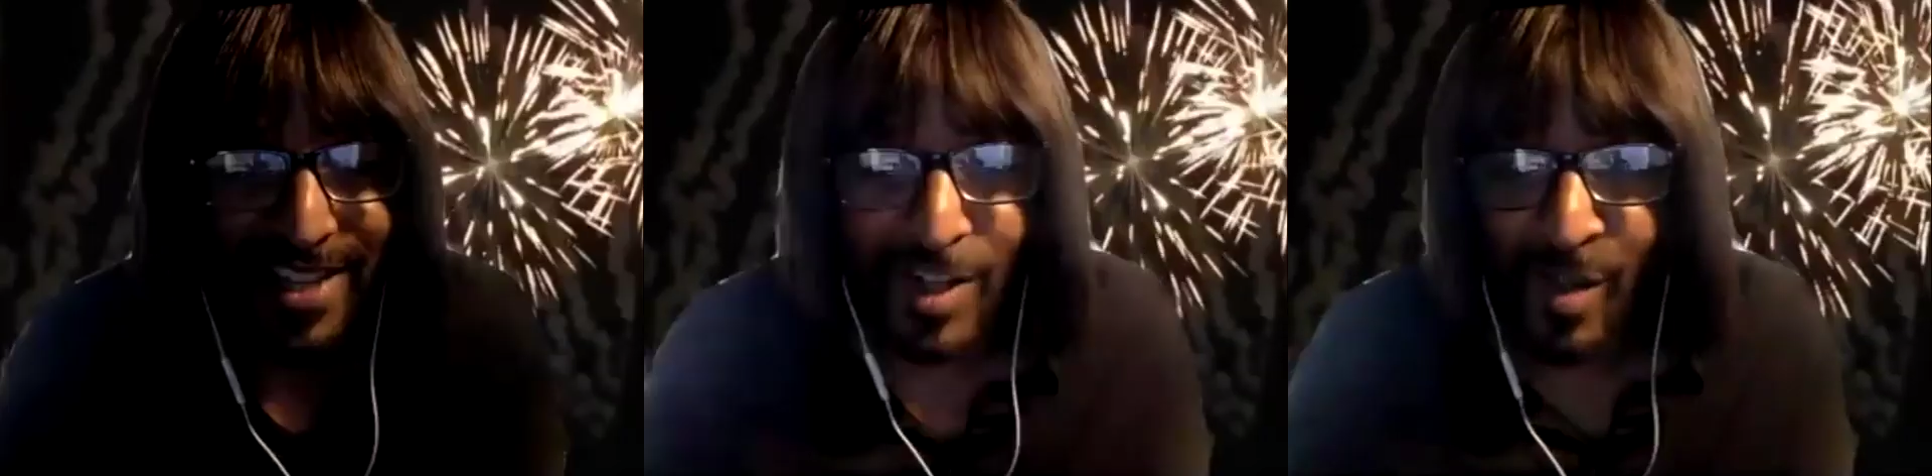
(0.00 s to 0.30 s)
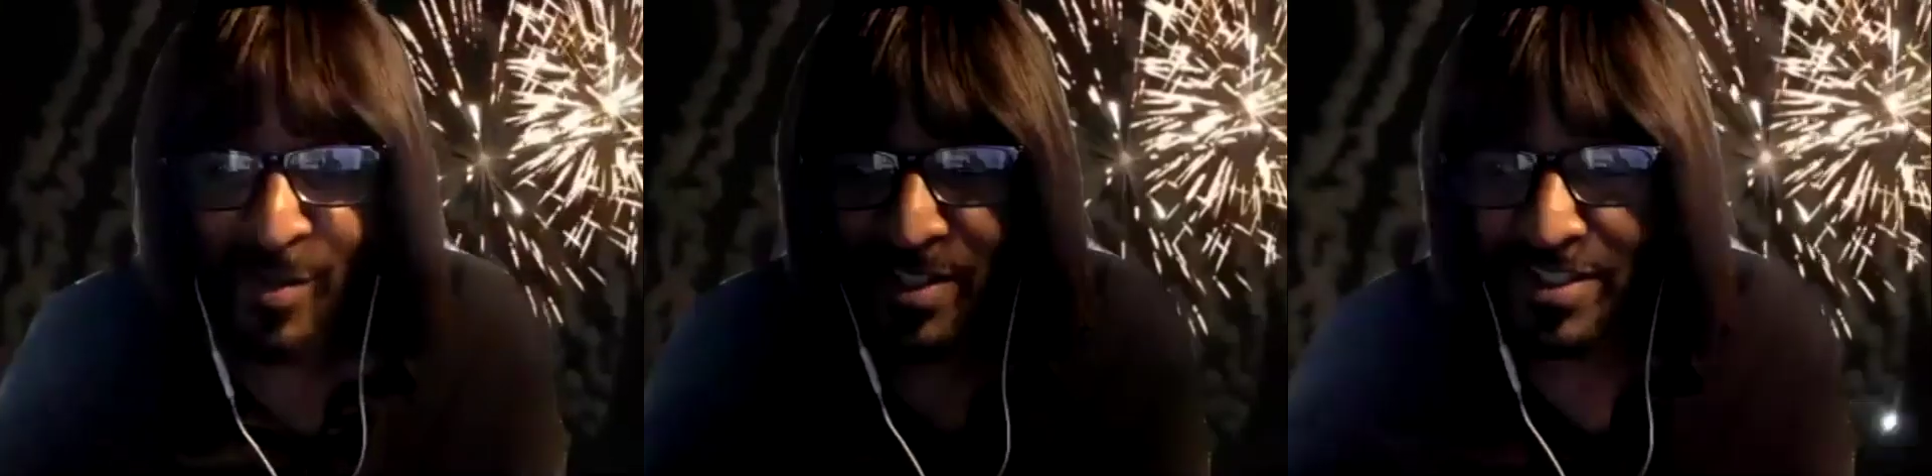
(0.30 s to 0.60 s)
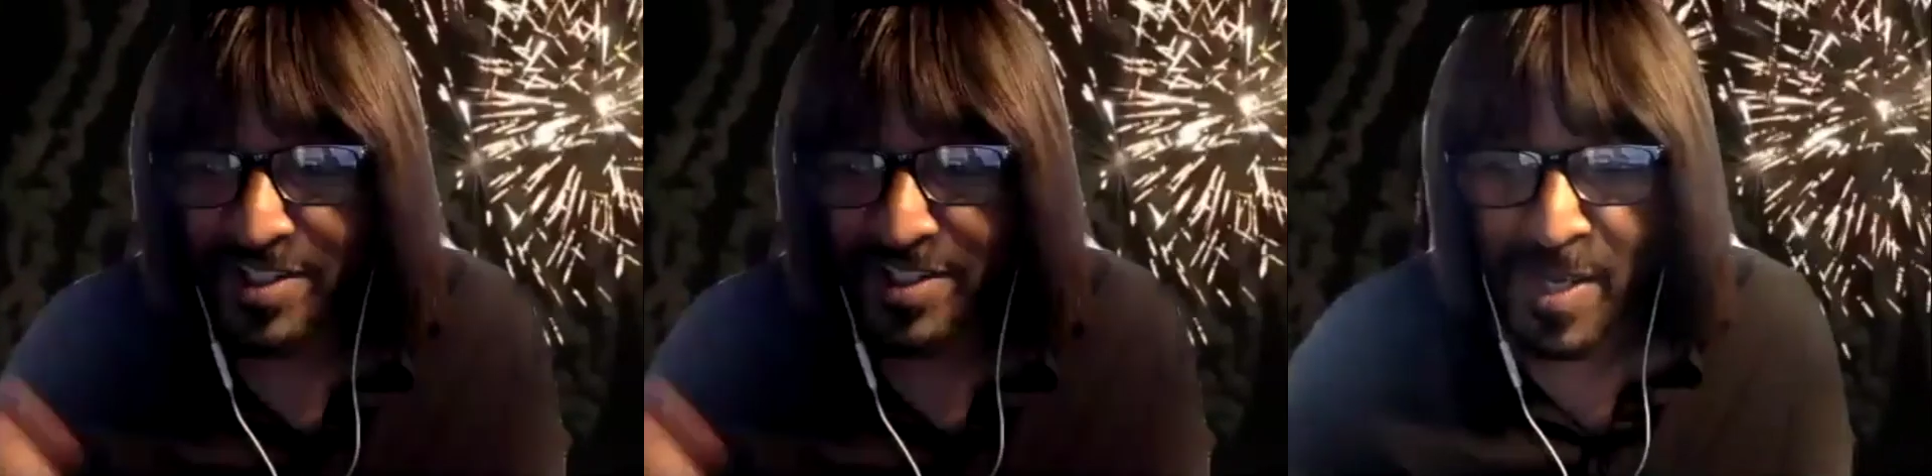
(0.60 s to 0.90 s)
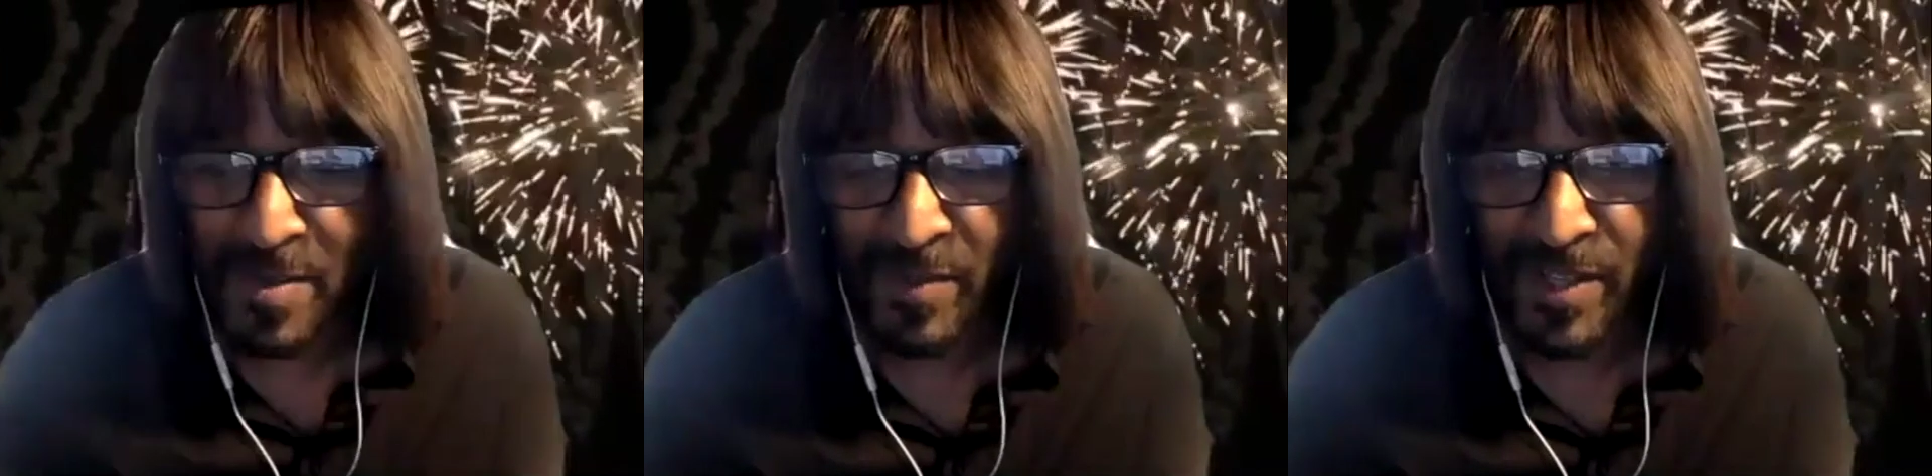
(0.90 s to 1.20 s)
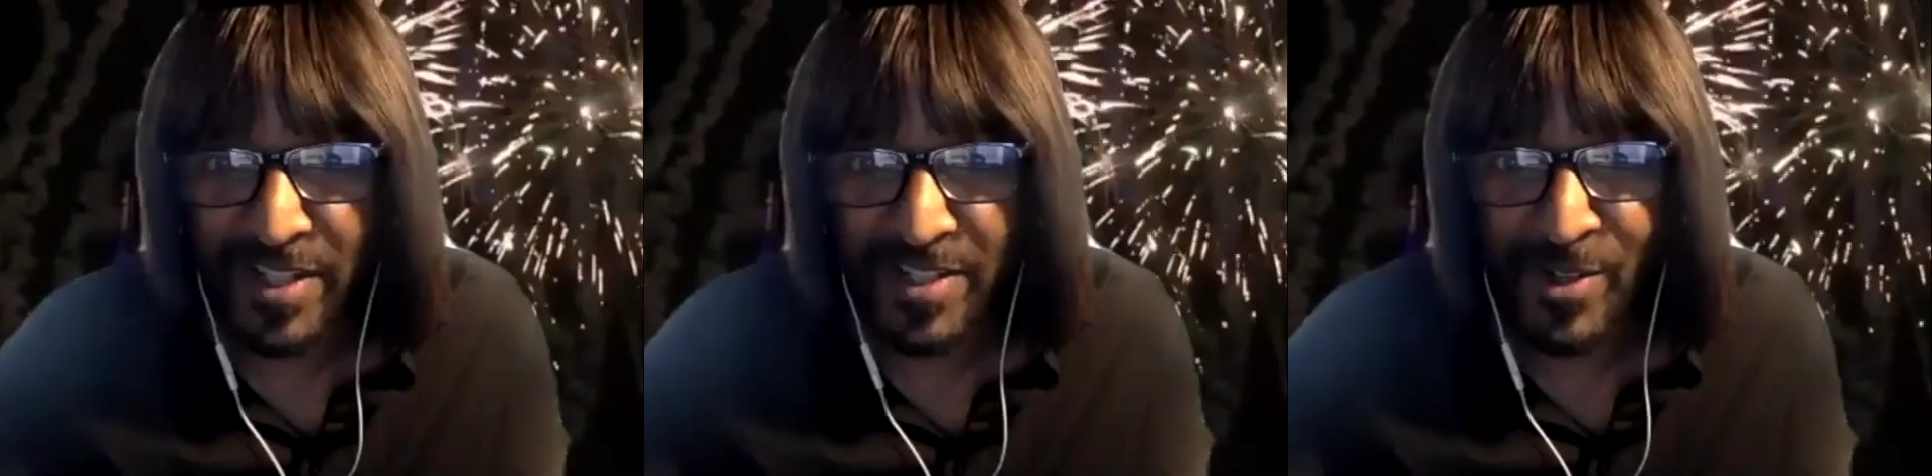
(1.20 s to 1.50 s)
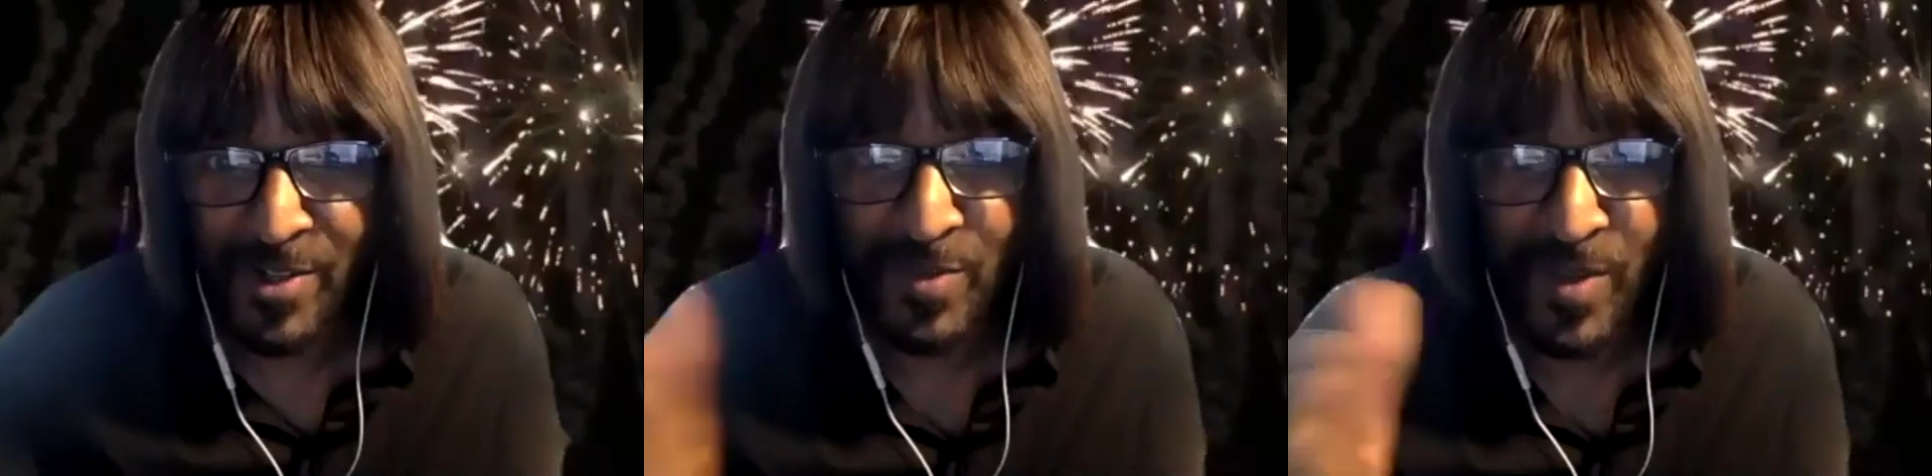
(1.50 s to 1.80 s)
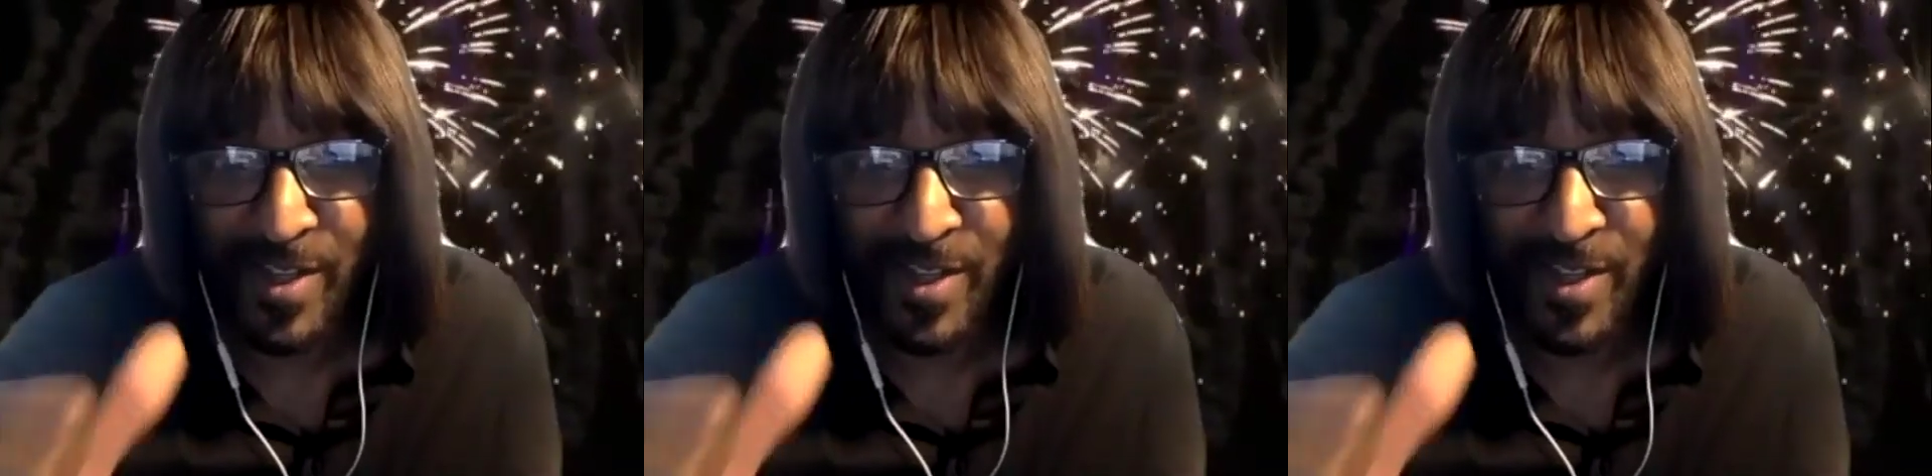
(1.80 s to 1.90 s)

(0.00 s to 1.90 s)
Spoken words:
all of a sudden he stops playing, he turns around,